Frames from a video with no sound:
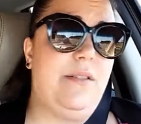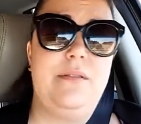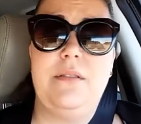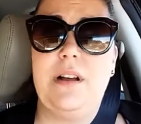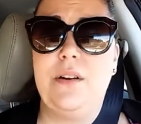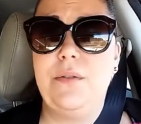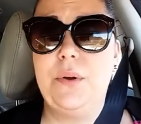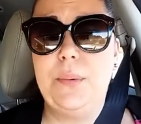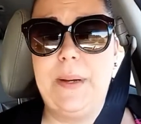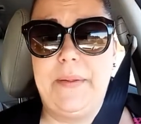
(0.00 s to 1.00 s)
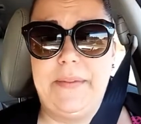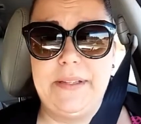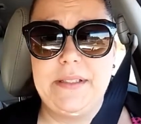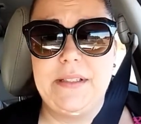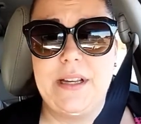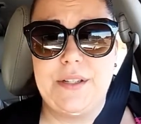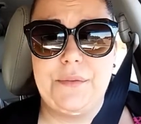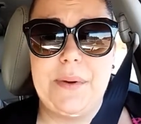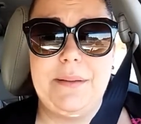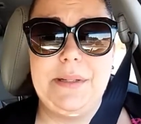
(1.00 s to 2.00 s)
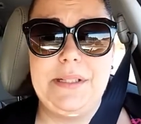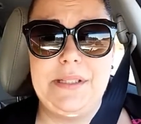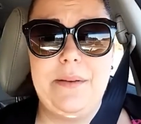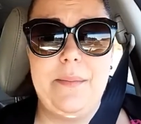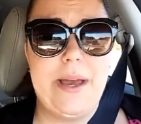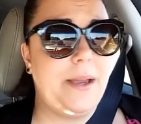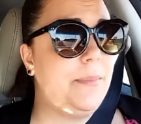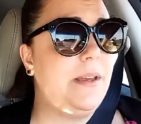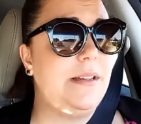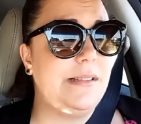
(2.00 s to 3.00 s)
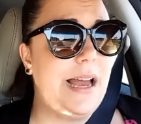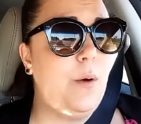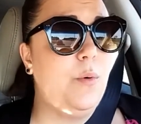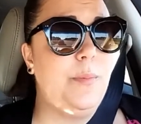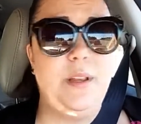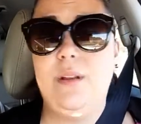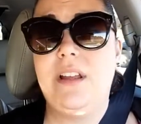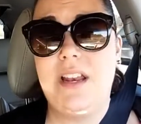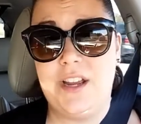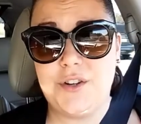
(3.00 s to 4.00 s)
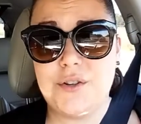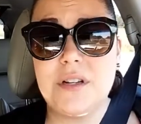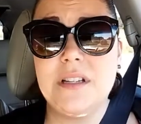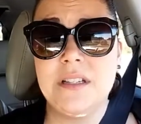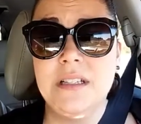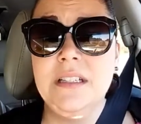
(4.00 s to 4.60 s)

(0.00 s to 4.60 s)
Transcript: I don't know about this. I should probably send them back because I will be looking extra.